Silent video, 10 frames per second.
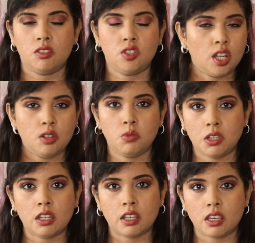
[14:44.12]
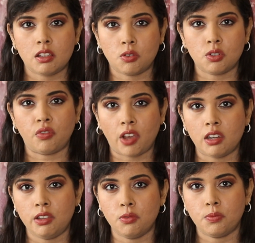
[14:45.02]
genuinely good
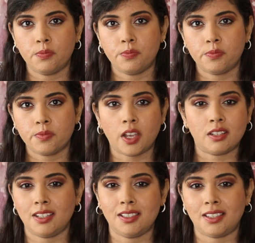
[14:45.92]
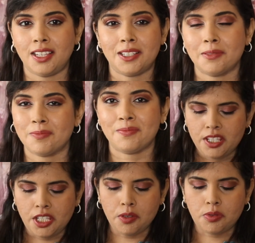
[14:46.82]
value. That is it.
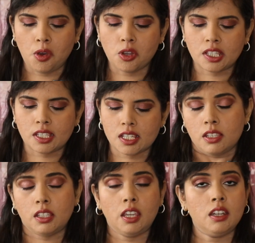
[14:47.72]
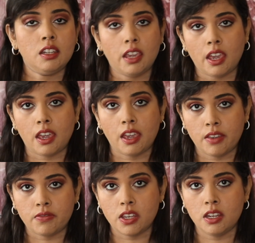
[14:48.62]
So thoughts, skincare
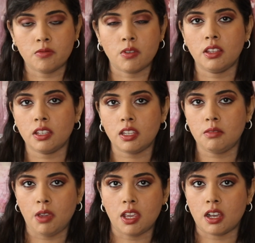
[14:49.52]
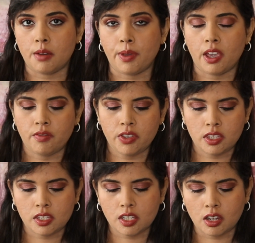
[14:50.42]
heavy rather than makeup heavy
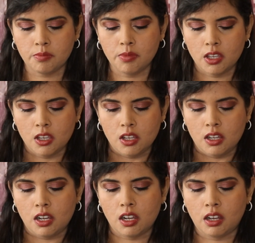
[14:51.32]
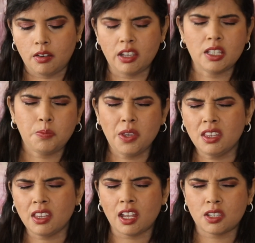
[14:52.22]
this time. Uh, it's
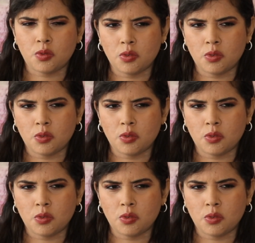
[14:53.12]
been that